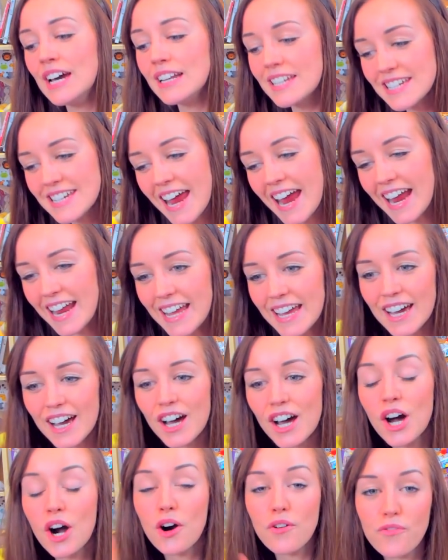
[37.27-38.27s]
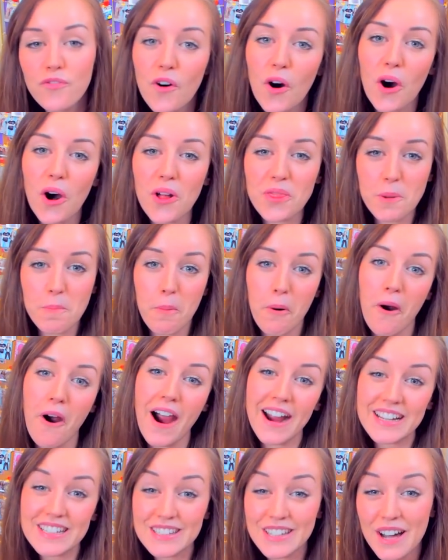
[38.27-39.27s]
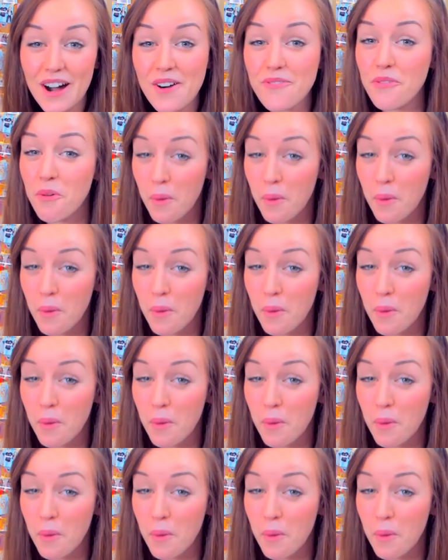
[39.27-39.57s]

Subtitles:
today here for the price of